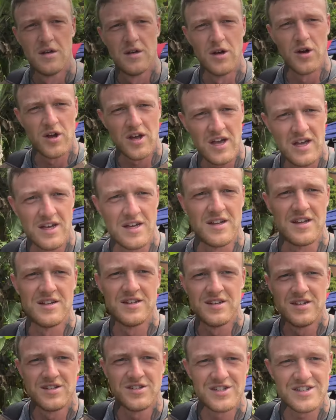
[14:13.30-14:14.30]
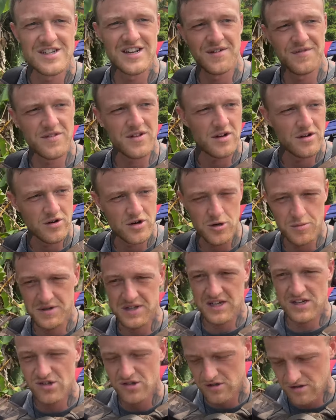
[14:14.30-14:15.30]
Okay. Just left our
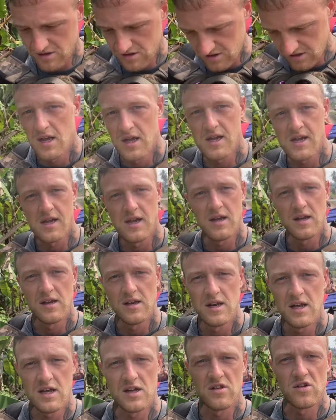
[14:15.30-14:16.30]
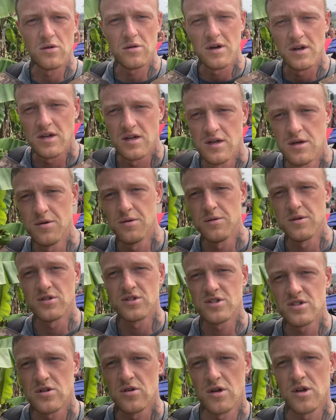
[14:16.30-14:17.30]
accommodation in Hikkaduwa. We're
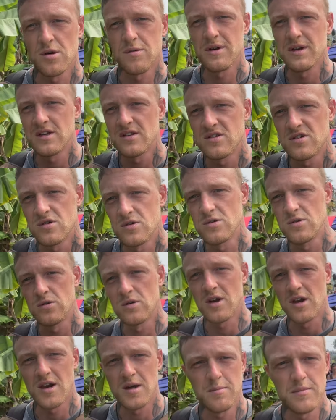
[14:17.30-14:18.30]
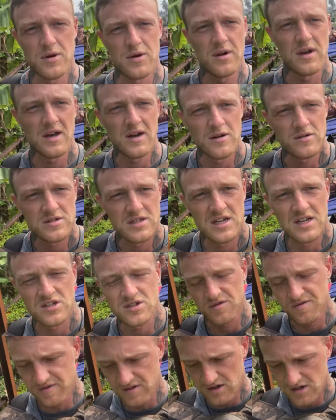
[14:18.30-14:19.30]
just on our way to Colombo now to catch
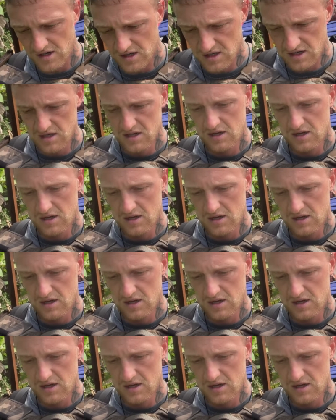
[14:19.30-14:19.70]
a flight